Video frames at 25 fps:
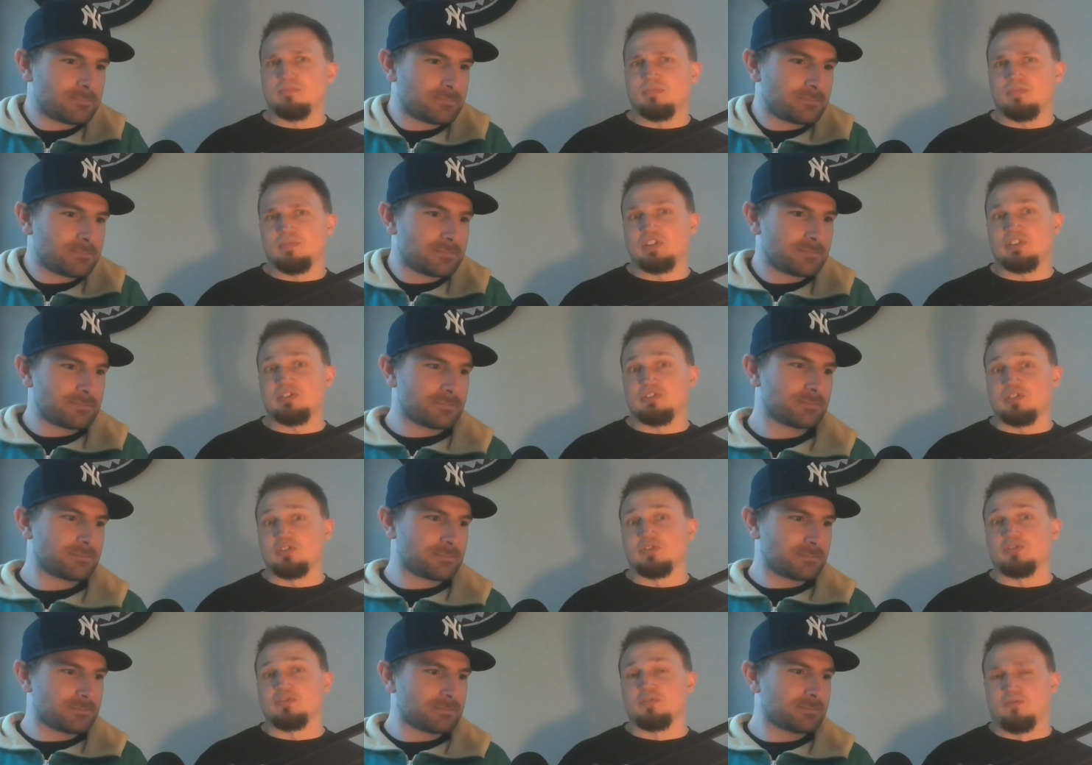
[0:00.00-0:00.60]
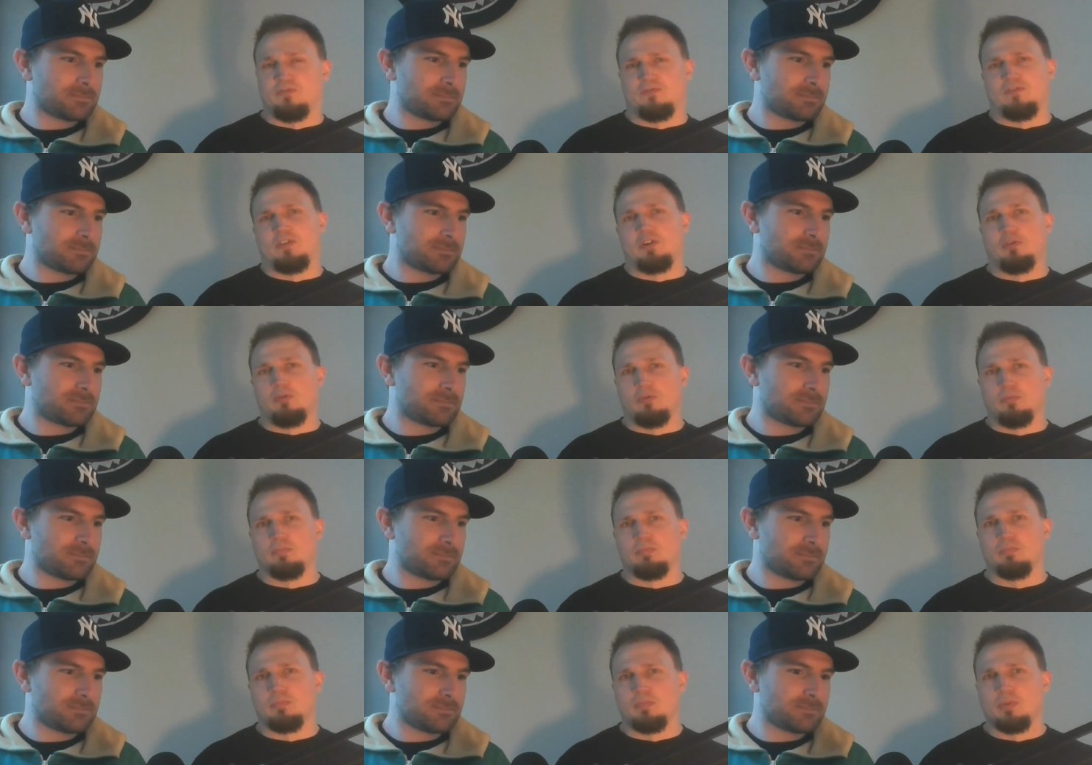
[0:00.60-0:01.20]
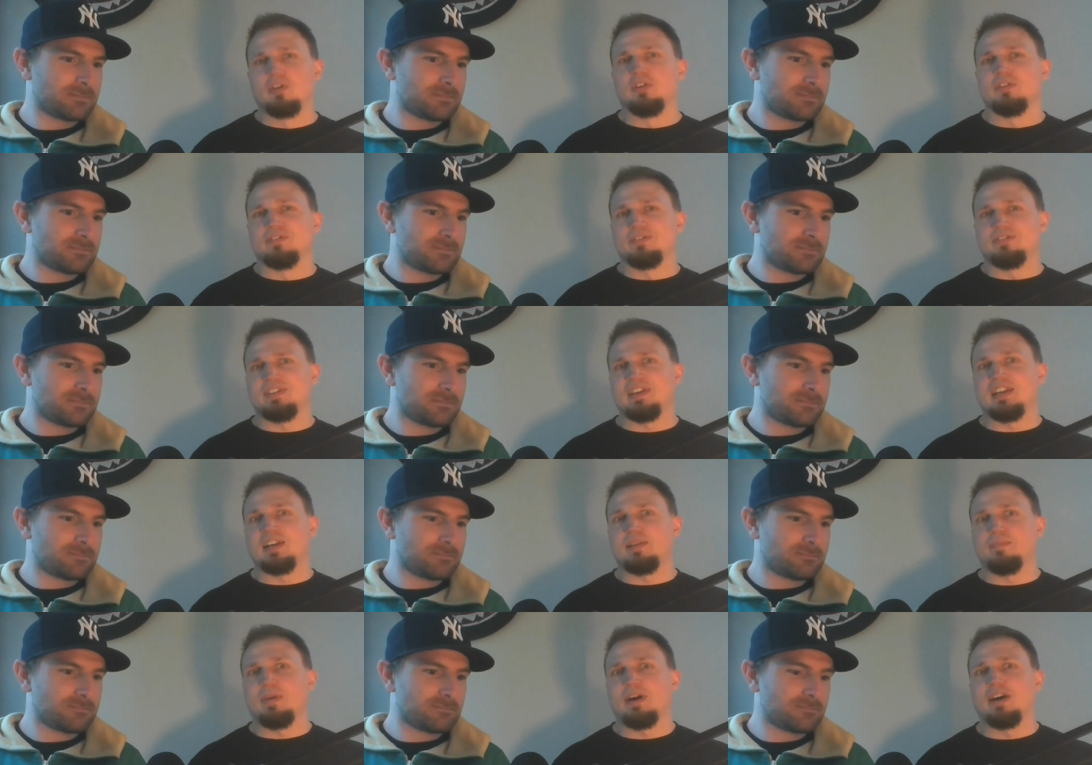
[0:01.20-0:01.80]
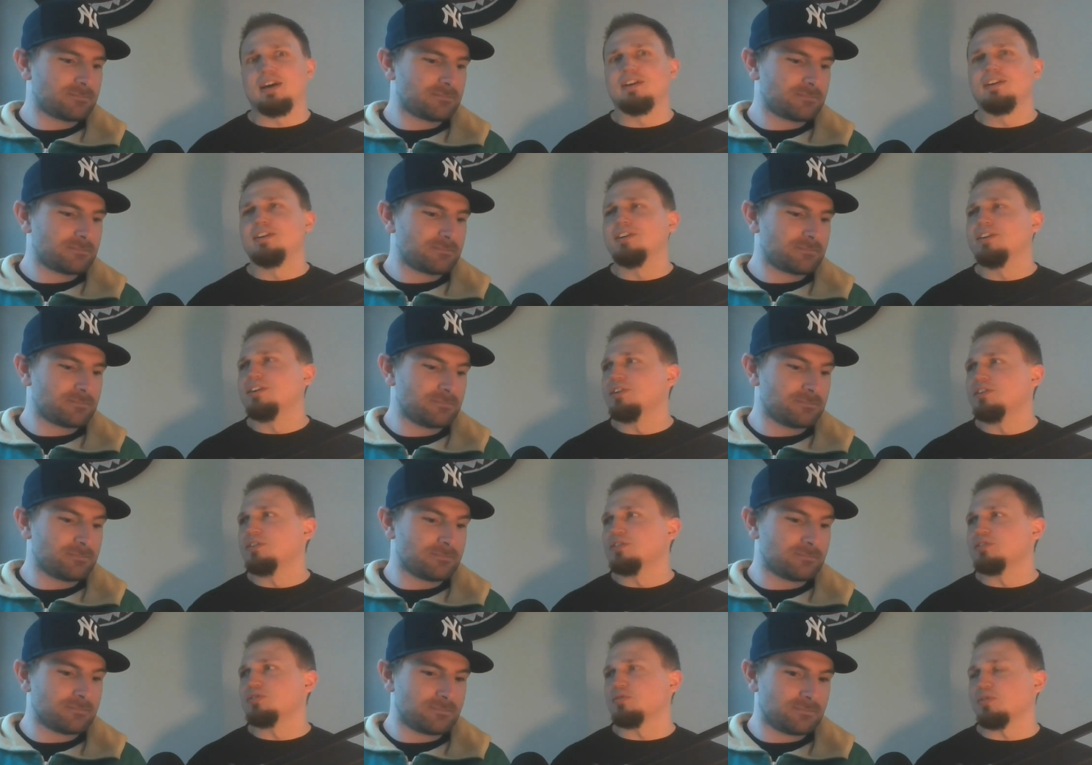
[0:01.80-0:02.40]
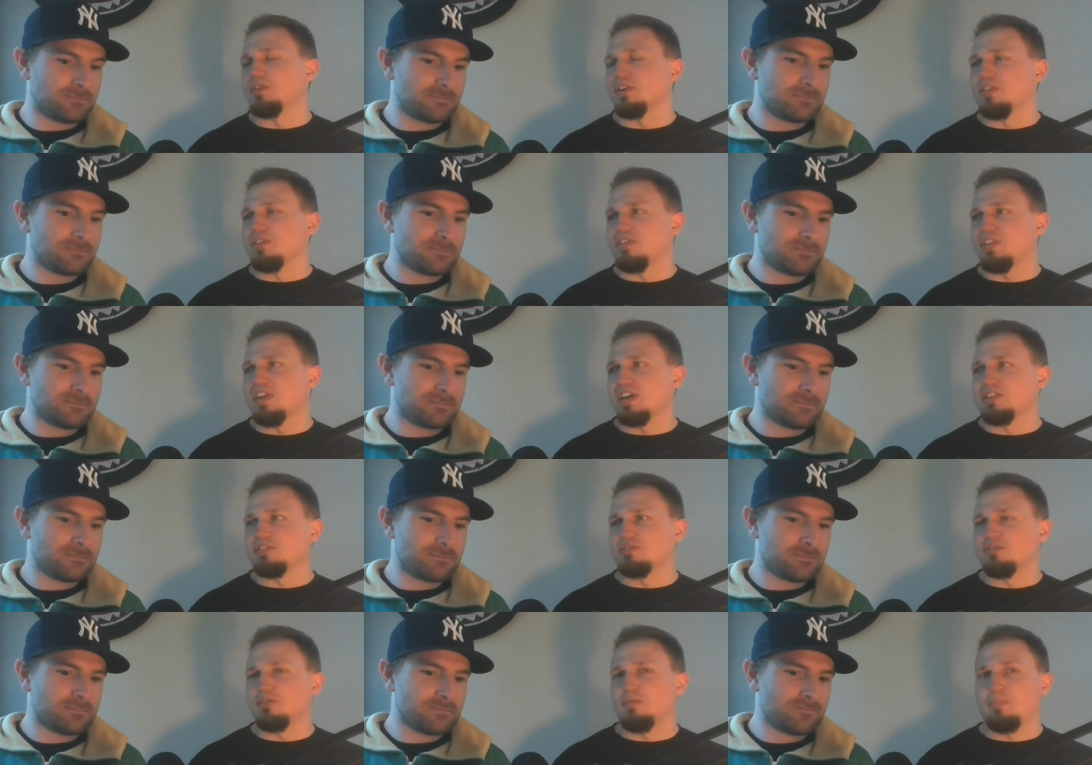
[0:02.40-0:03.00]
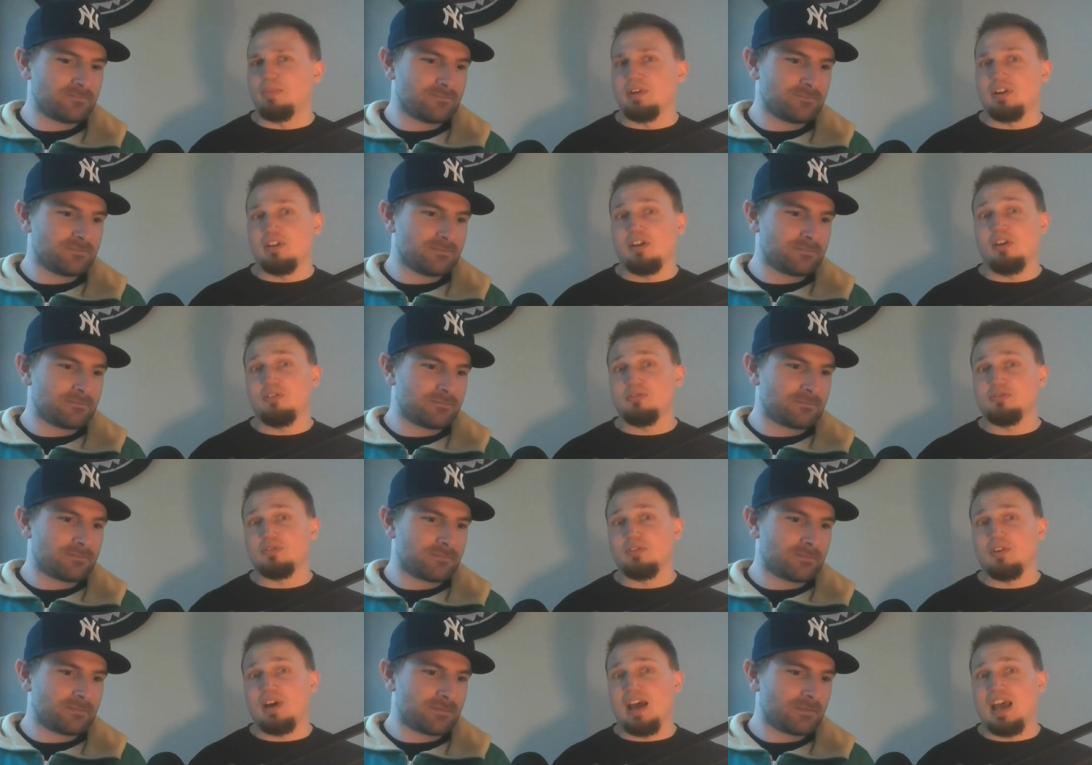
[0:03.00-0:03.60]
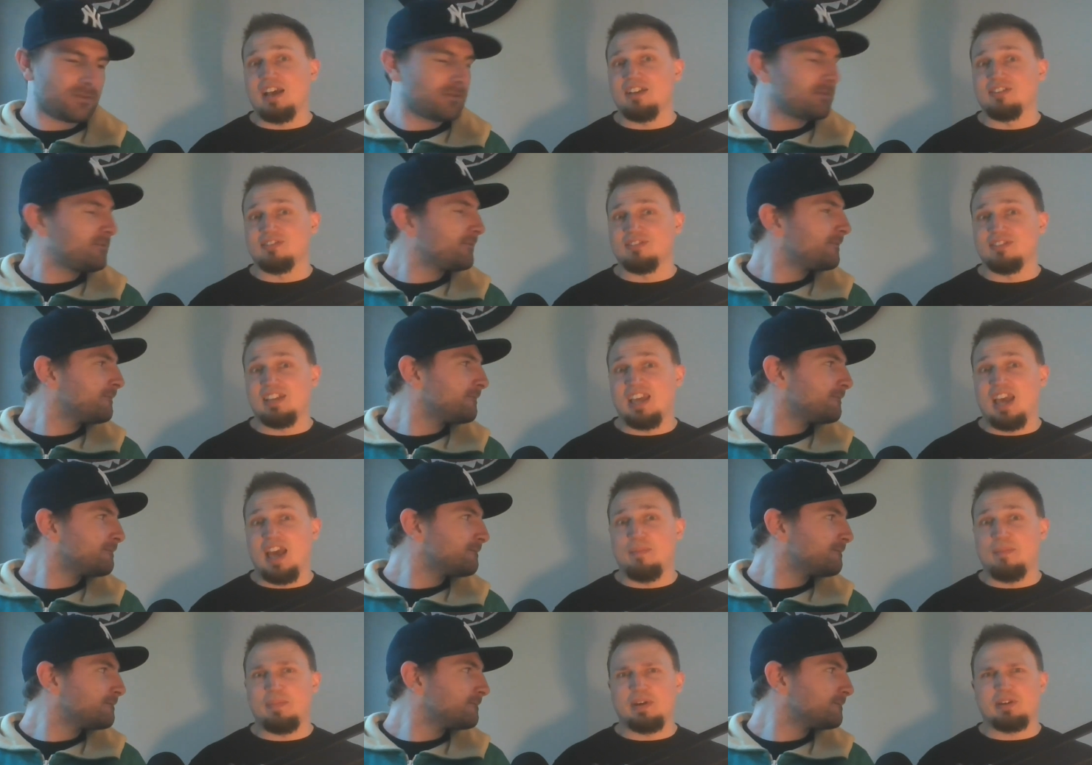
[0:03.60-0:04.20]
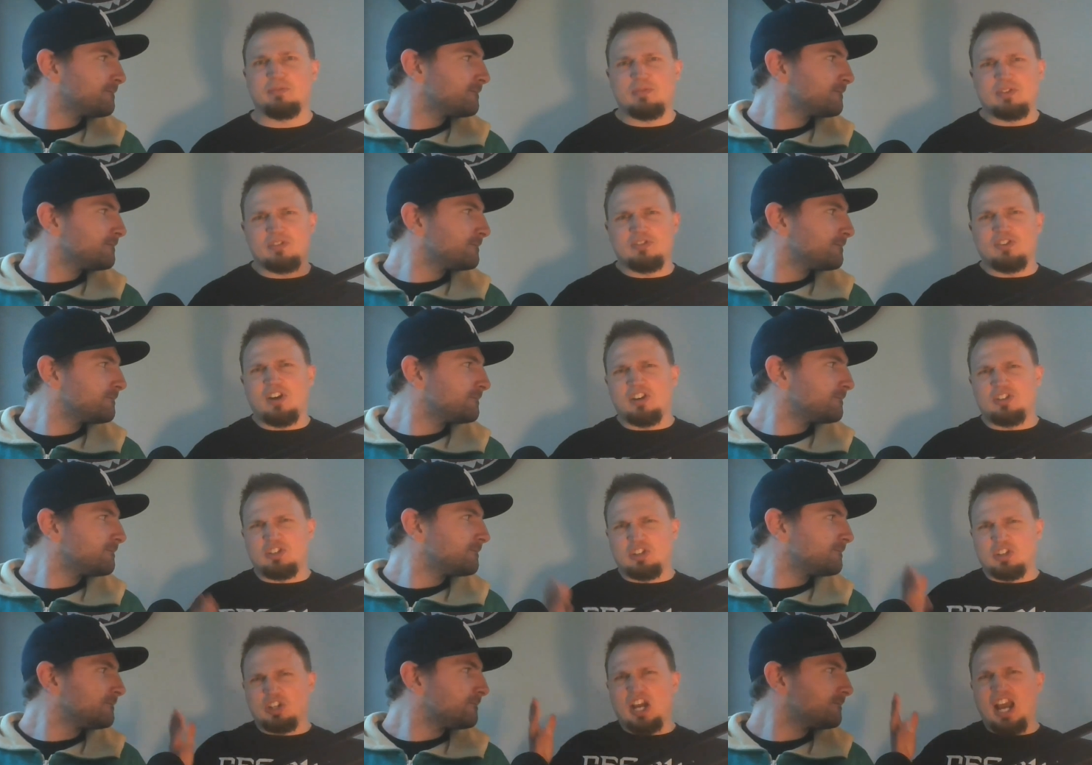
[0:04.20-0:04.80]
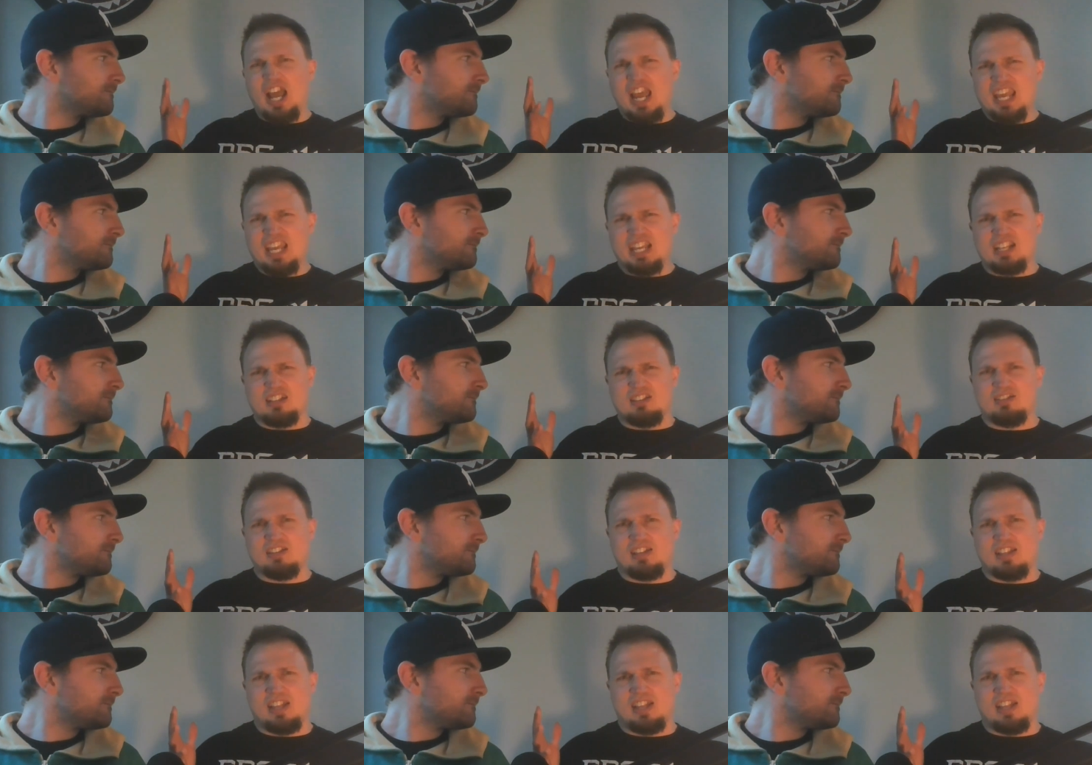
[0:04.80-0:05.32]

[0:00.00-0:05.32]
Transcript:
Speaker 1: This is film cinema mm-hmm. sort of thing to it, but it also has epic. We saw giants in